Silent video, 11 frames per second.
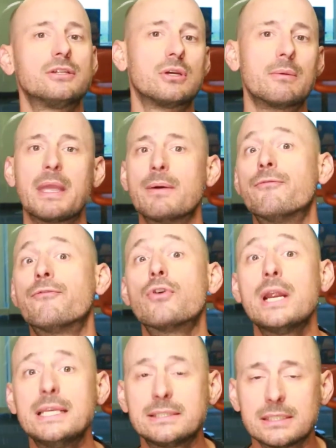You can make them
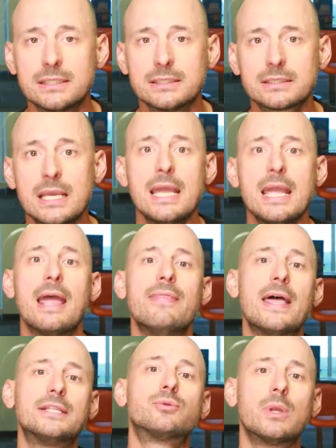phrases, and
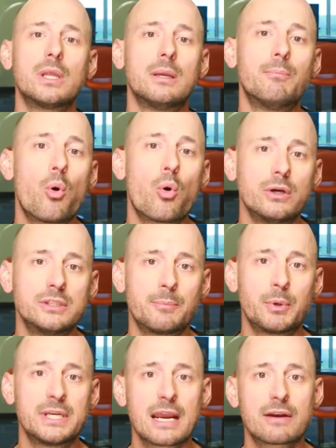that's really important to
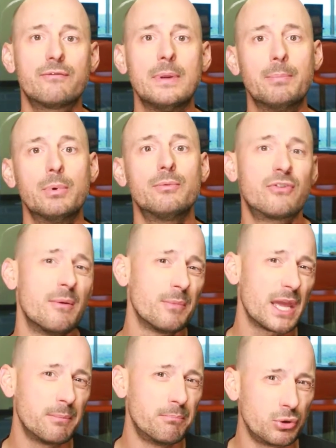protect people from
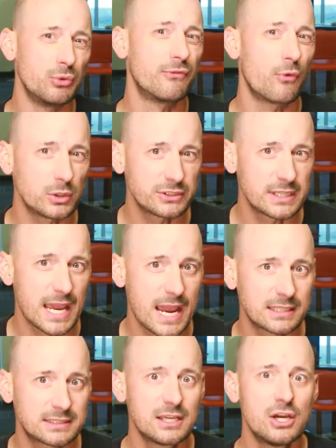like brute force
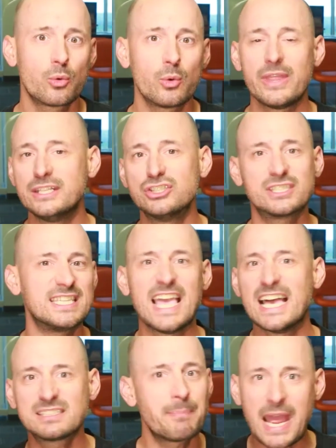attacks where they just
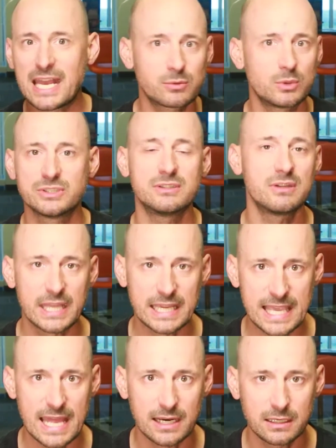guess passwords until they
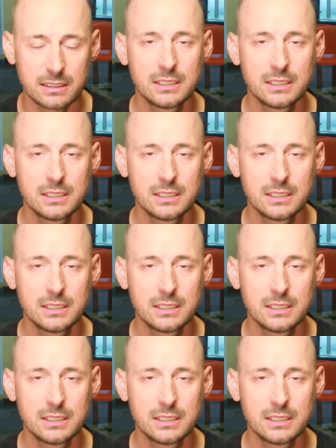get it.